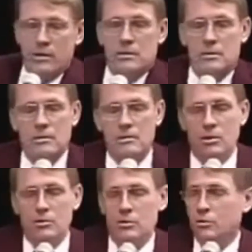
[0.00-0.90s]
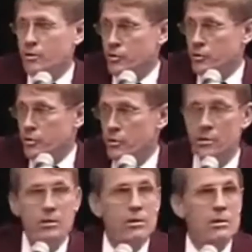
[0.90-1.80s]
Okay. So 2 questions.
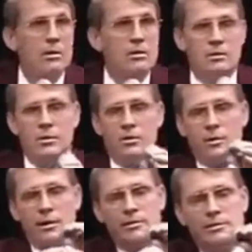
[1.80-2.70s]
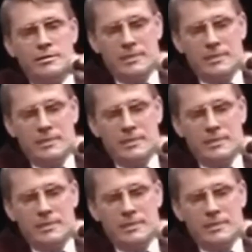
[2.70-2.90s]
All right.